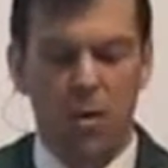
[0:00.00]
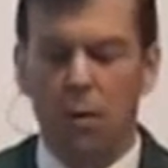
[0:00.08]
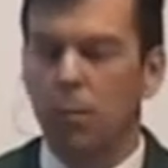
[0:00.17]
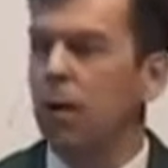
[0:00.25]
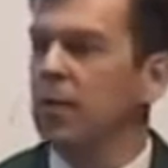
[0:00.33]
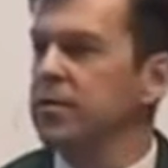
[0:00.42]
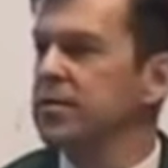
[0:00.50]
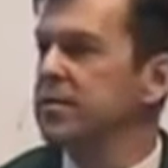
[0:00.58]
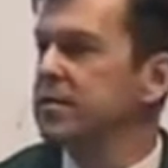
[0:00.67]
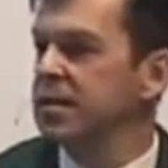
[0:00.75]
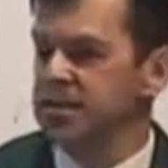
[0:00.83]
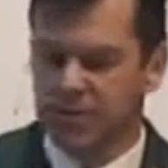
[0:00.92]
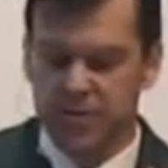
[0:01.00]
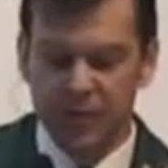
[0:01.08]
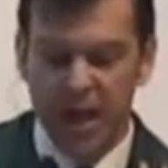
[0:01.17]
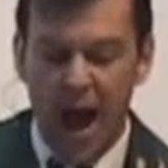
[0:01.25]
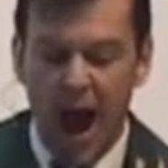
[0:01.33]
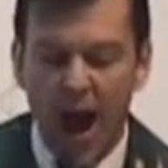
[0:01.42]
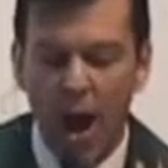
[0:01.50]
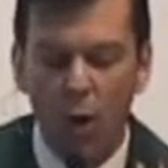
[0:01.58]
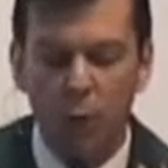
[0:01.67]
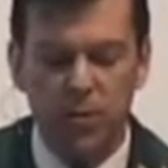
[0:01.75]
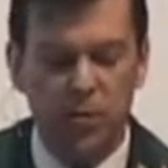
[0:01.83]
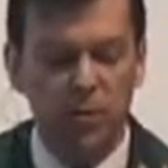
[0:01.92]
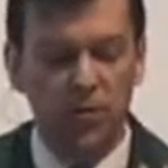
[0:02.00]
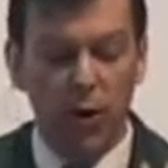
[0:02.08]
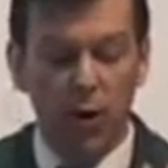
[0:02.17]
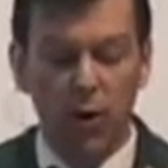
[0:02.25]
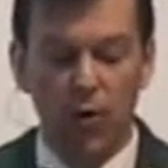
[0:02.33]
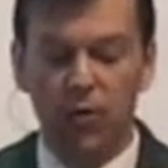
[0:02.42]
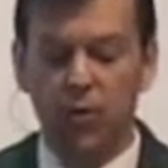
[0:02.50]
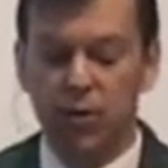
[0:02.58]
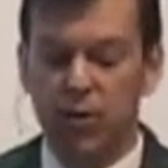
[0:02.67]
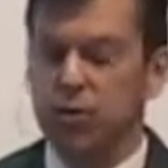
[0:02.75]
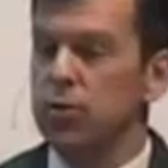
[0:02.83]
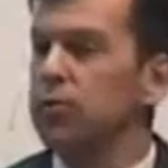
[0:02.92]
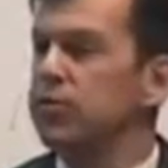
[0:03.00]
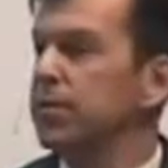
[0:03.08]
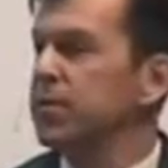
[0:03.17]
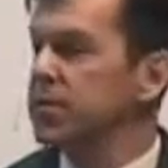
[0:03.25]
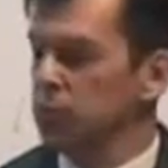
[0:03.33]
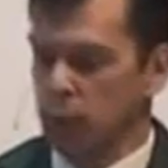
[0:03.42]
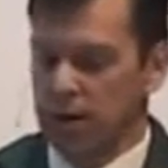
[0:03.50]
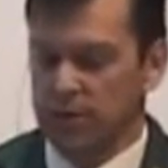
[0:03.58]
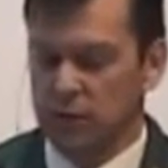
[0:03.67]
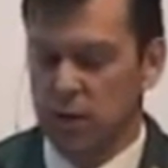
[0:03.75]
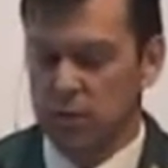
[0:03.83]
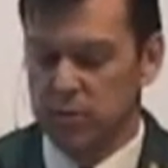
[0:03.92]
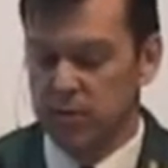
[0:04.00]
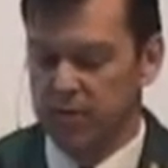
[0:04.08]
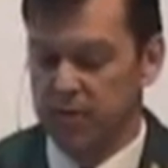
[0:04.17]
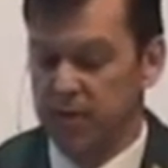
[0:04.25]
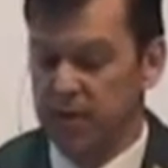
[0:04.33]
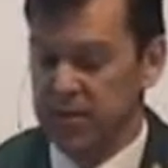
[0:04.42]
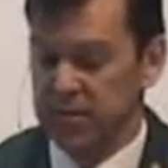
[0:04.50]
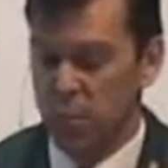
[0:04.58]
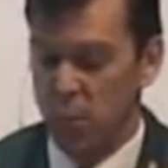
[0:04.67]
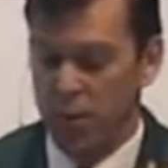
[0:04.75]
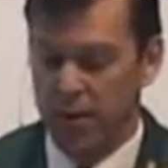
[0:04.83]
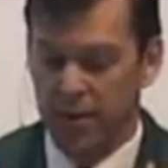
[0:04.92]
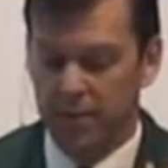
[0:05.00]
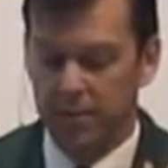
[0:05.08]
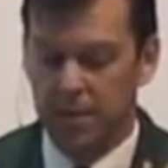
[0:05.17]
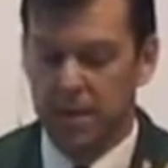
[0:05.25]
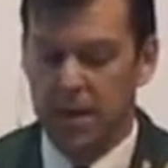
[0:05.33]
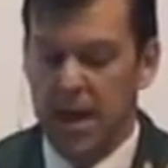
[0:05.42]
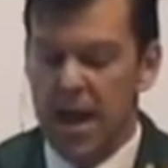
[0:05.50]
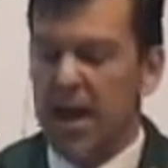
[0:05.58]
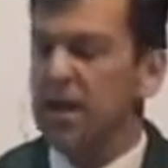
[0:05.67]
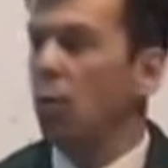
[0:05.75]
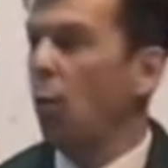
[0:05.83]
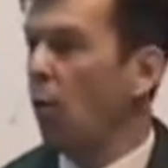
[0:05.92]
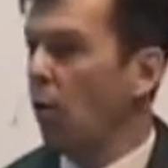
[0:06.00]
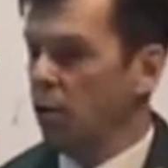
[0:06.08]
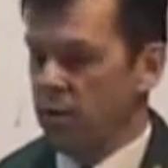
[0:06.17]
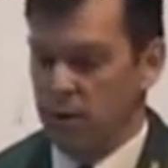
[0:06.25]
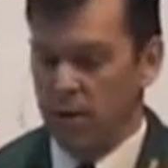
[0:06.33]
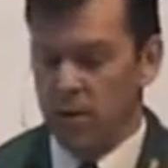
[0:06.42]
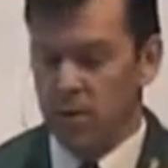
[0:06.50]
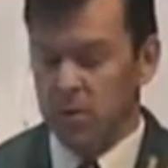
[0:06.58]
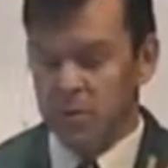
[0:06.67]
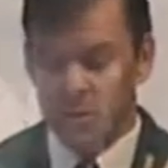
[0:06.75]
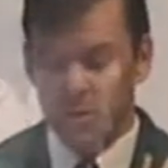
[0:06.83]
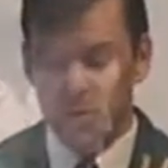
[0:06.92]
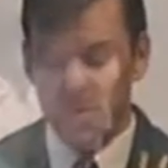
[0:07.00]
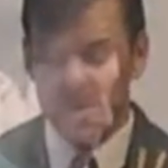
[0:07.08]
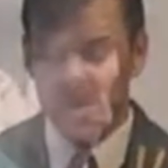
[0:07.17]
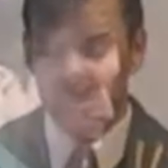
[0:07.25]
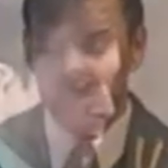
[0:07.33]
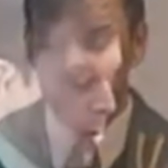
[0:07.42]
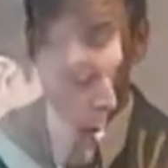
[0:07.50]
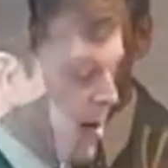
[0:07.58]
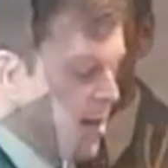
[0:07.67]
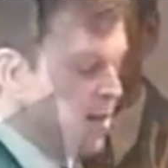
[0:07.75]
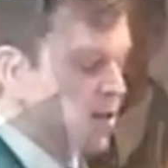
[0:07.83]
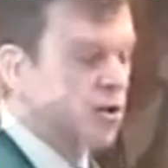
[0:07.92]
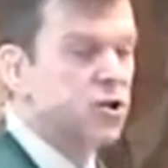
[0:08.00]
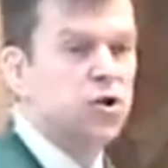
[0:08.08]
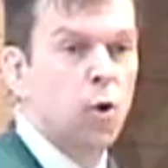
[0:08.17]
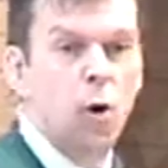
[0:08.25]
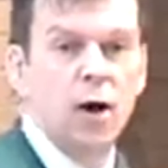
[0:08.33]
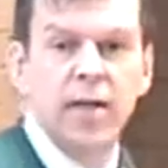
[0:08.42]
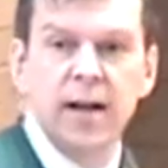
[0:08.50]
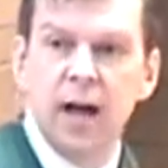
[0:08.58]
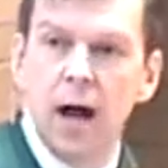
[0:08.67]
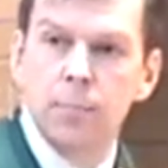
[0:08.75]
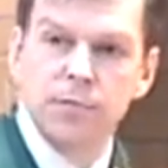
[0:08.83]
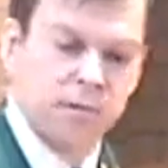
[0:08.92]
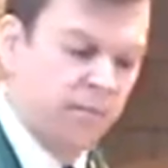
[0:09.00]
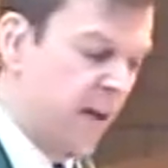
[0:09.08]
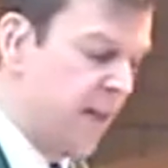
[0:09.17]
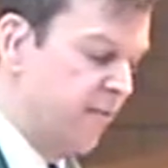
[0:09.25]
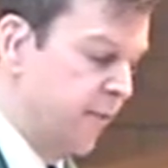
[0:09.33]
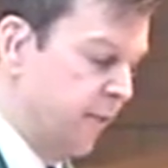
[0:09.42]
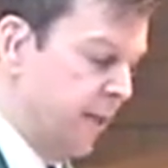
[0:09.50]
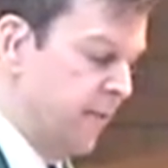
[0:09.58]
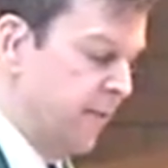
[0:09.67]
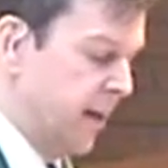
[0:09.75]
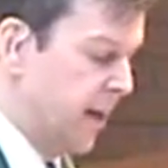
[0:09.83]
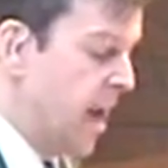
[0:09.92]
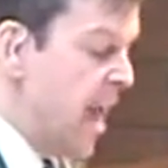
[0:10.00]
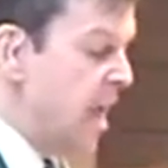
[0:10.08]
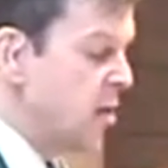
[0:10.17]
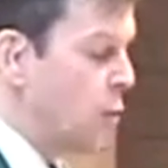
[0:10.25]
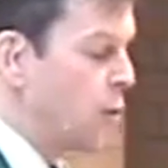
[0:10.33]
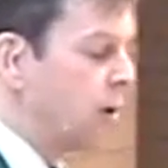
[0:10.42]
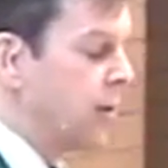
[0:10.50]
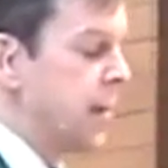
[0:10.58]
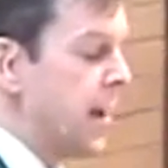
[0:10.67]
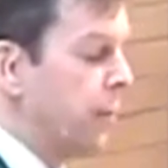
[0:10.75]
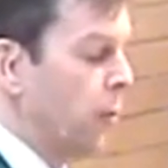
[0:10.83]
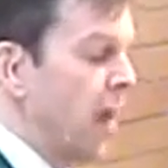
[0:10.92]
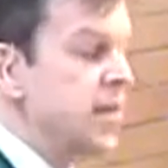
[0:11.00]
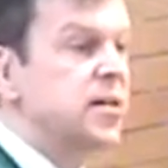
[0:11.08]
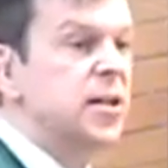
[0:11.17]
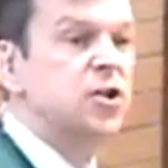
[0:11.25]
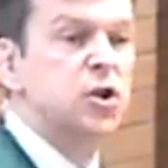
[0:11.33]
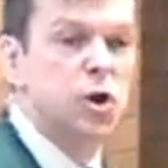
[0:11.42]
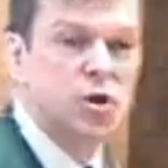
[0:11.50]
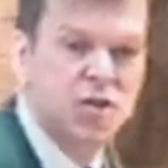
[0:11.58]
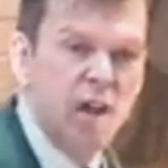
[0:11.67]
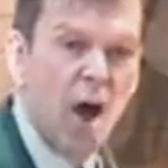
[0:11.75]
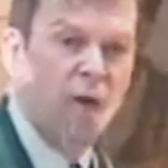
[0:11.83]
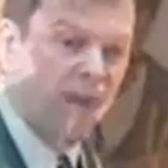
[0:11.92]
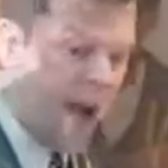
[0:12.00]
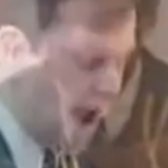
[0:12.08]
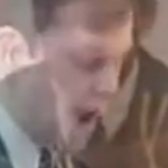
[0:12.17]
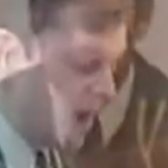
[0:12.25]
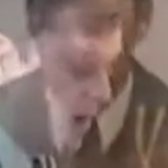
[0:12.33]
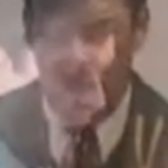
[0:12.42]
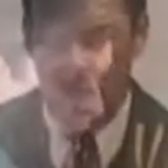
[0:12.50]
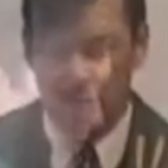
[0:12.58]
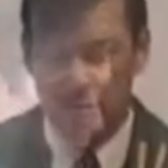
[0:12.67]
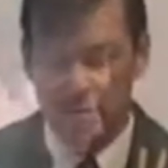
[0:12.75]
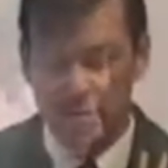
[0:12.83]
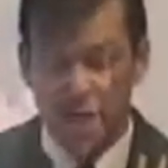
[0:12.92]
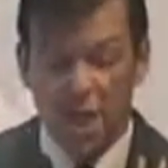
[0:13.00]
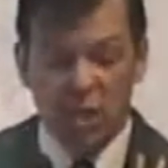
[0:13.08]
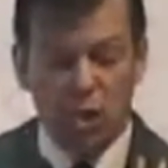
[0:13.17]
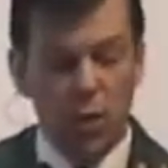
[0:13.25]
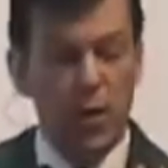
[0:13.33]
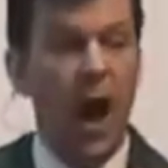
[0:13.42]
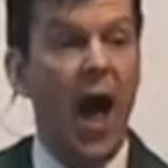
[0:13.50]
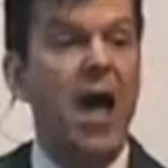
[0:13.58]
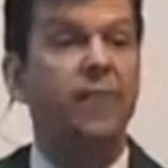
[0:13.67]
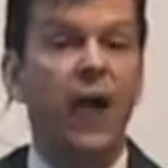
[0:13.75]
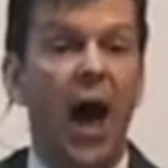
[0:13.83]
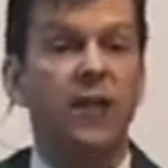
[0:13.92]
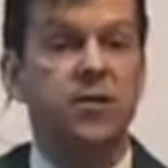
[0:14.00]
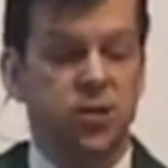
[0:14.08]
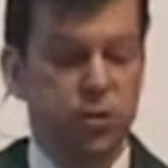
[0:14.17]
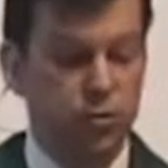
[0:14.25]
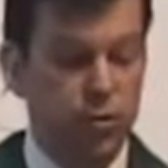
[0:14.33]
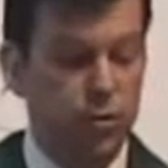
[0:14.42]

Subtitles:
Well, brothers and sisters, I hope that you've heard the good news from the story of Joseph this morning. In order to experience the joy that comes from faithful living, in order to be a blessing to yourself and to others, you and I have got to do